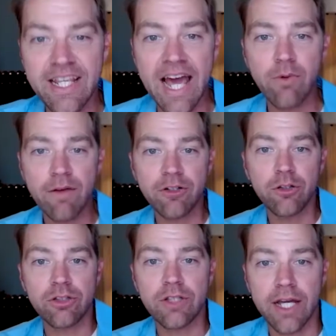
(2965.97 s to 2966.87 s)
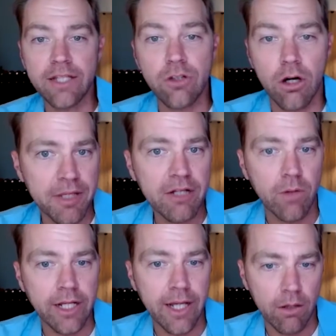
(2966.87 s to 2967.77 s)
And the ad revenue so, sites, they're
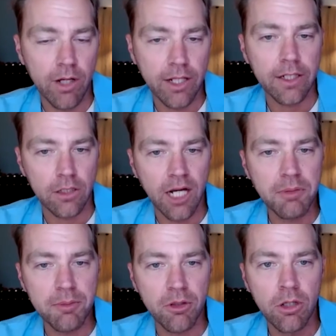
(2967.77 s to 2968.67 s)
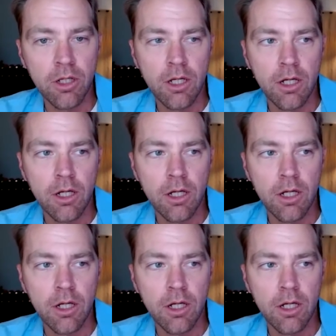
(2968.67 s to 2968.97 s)
big right now, right? Like a lot of people